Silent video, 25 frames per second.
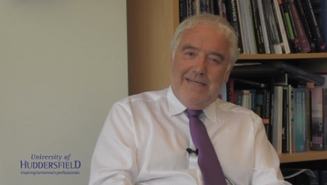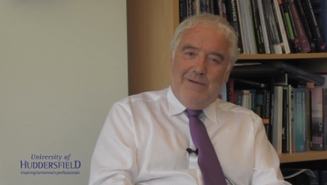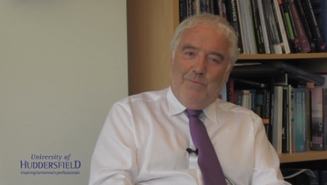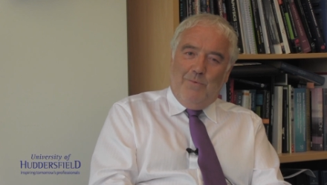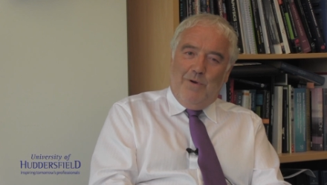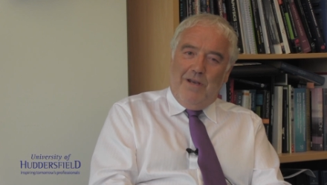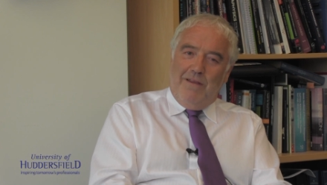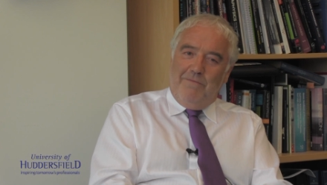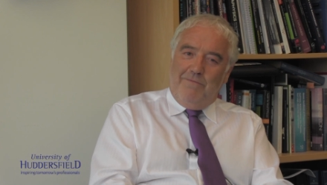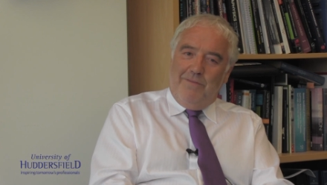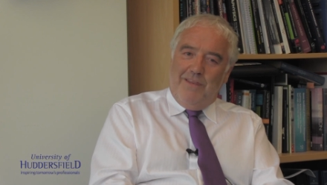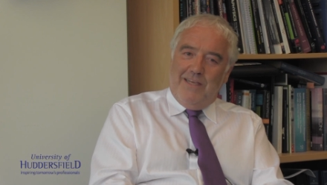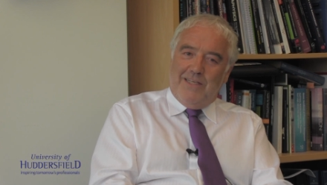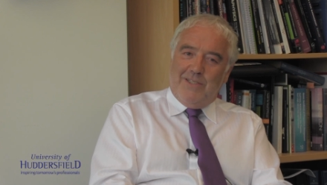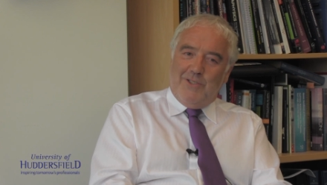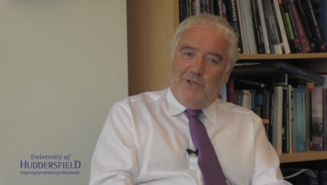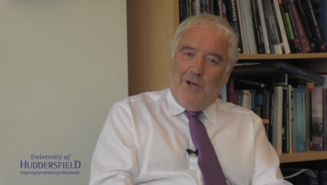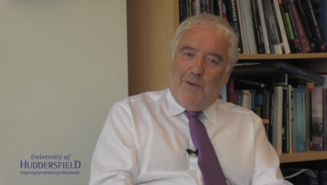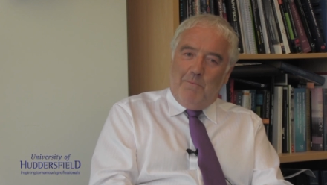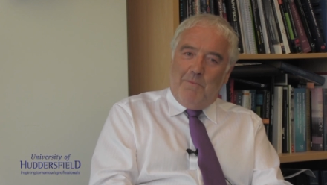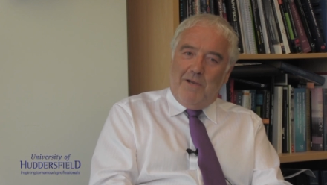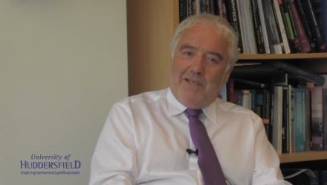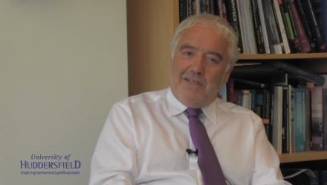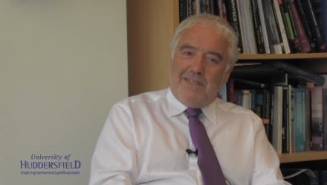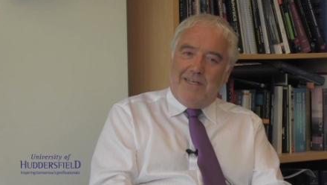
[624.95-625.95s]
Well, if they
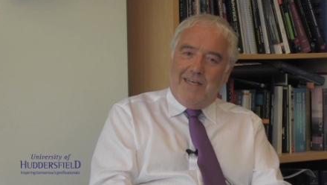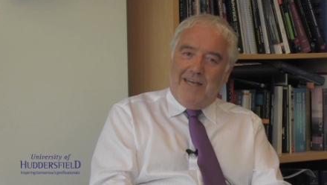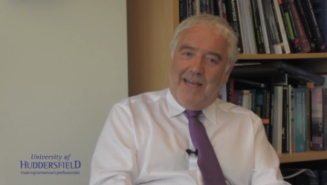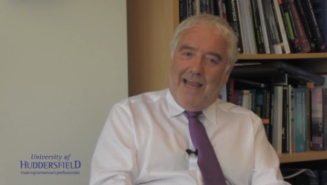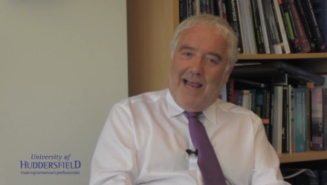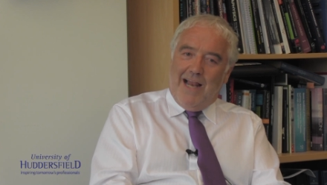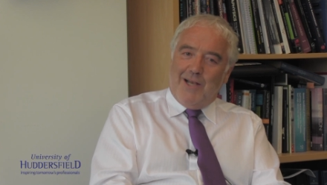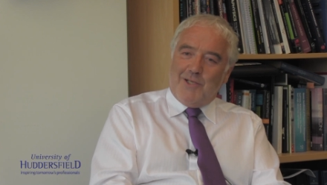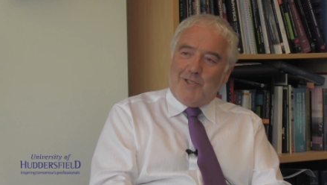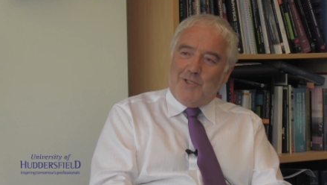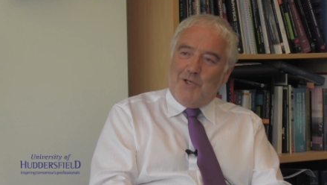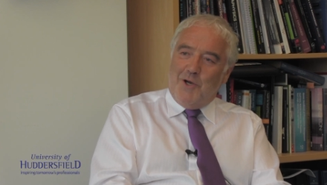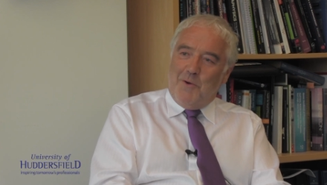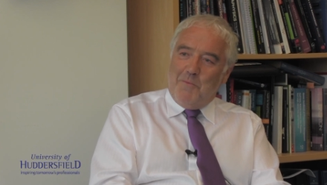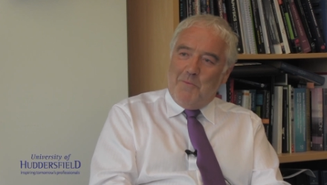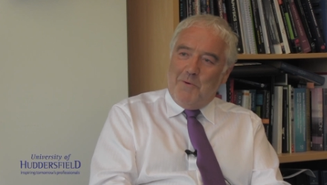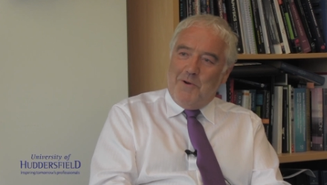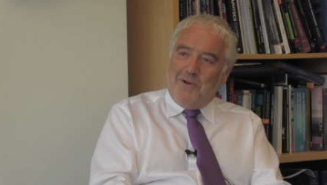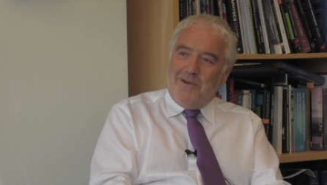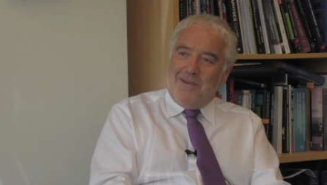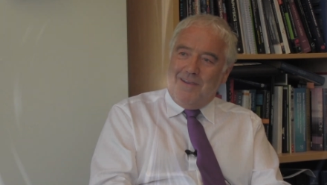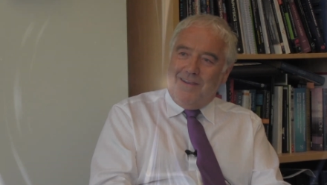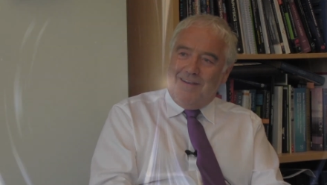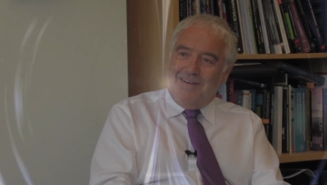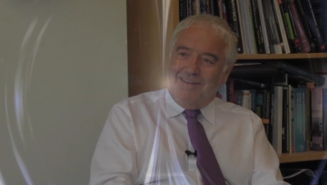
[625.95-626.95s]
stop listening, I'll stop
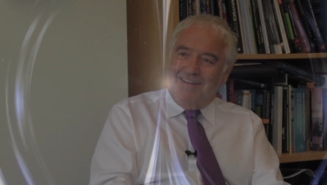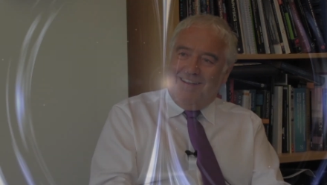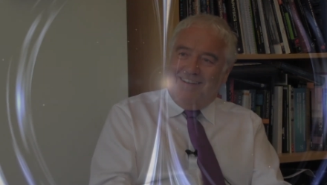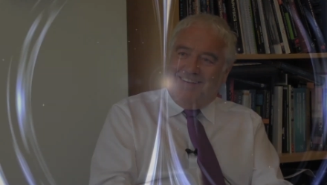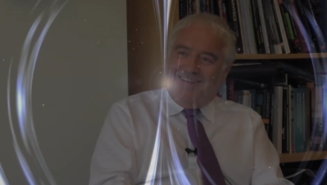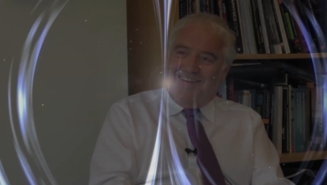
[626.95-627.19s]
working.